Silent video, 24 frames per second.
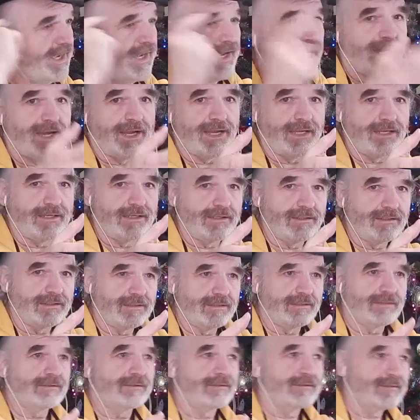I
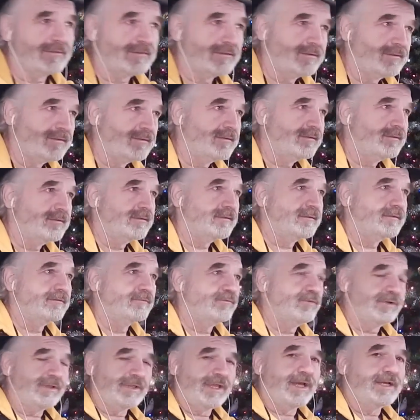
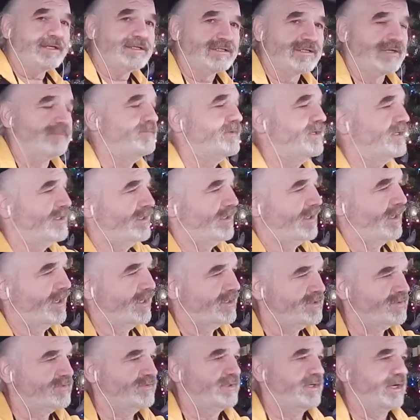realized something in the
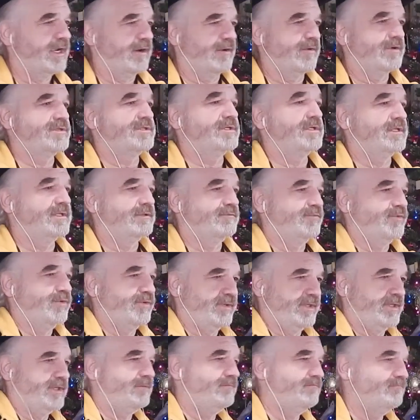last 3 hours that
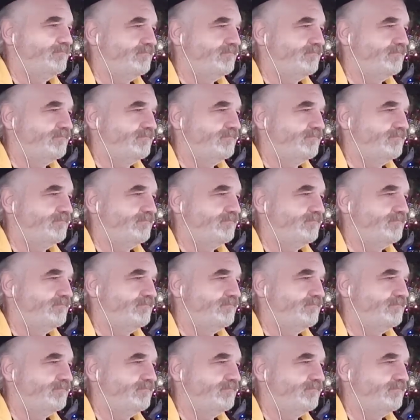really